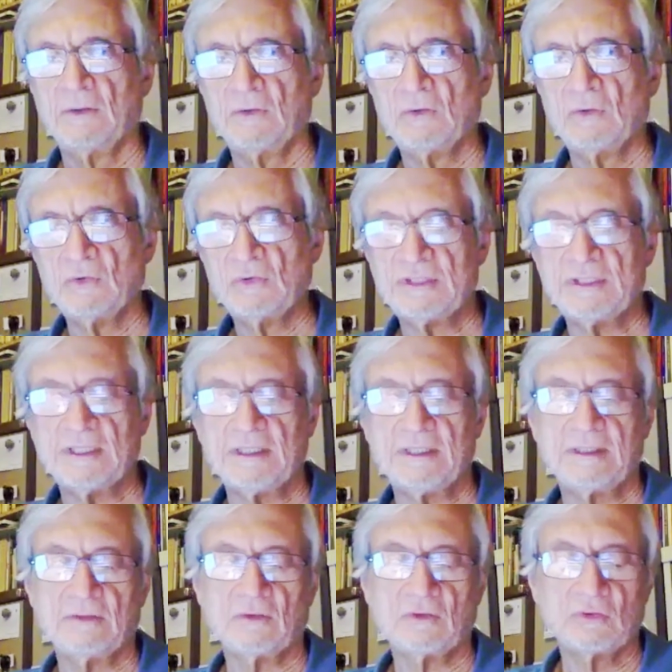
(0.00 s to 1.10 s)
usi,
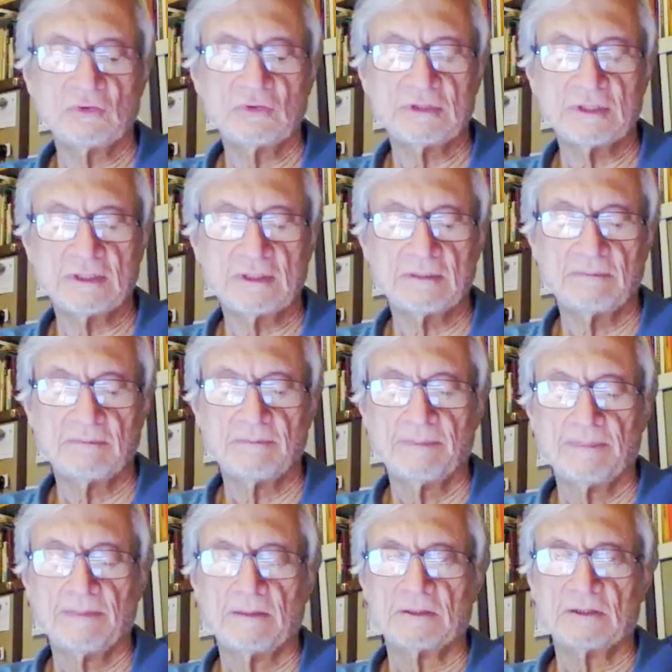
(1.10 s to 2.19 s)
or usen.
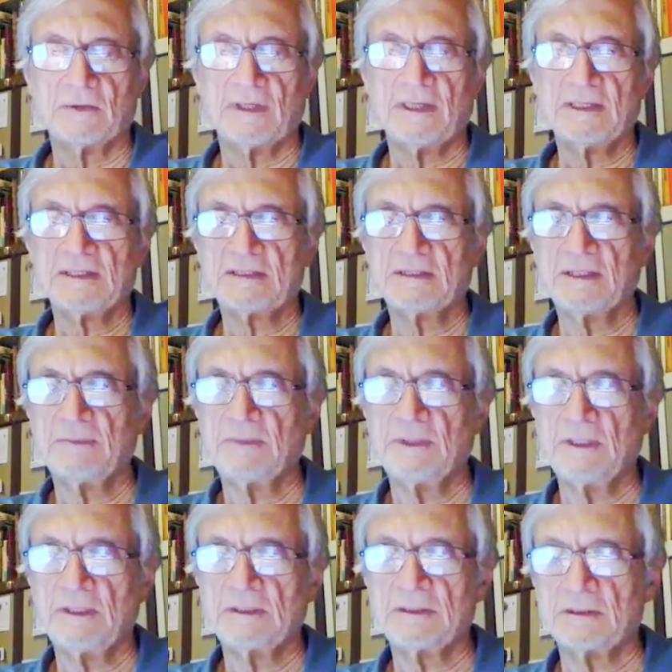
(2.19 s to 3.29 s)
So este
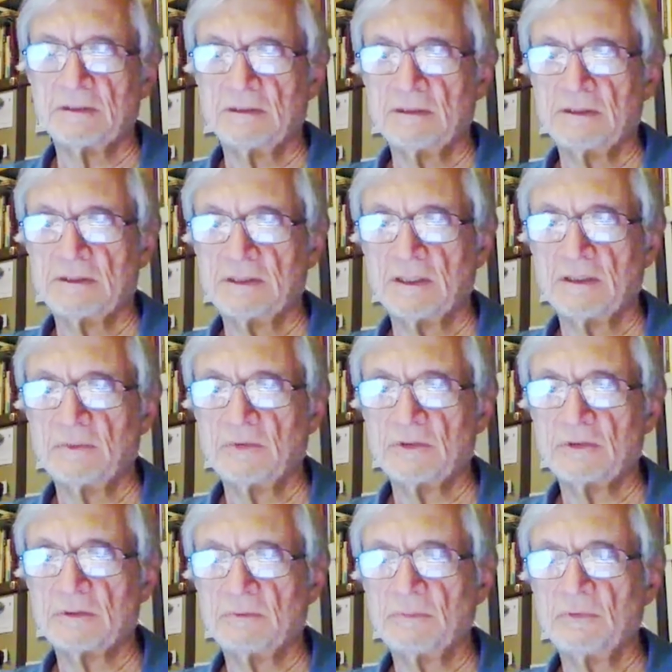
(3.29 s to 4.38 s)
means second
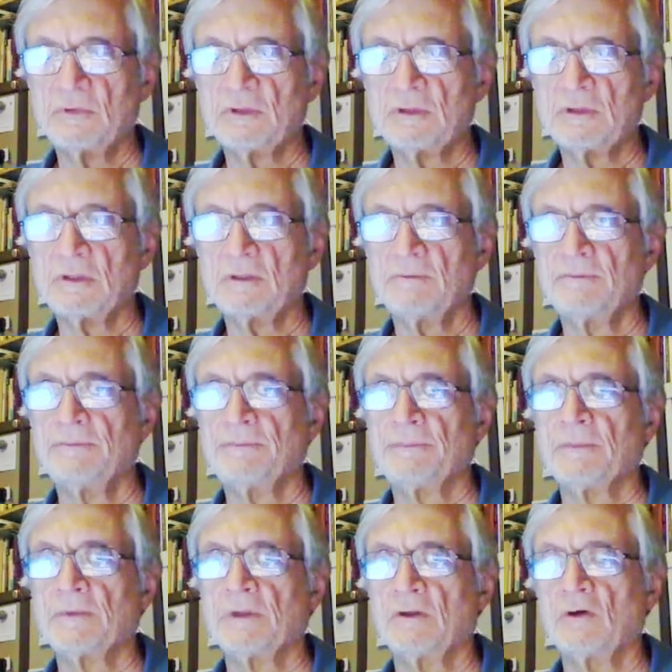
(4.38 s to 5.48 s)
person plural
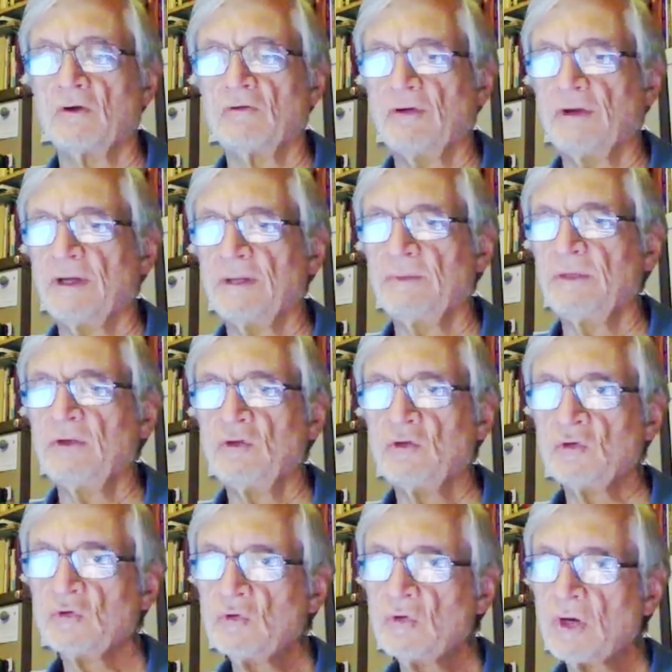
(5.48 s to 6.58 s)
of Amy,
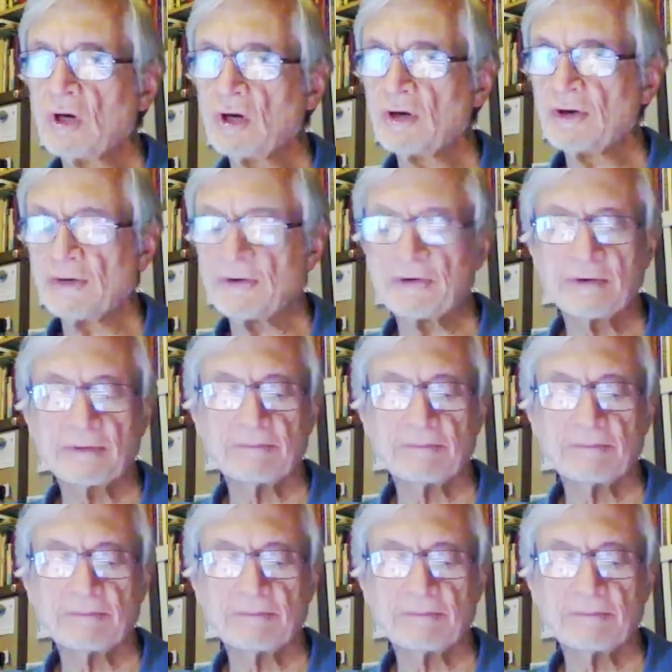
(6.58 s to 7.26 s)
you are.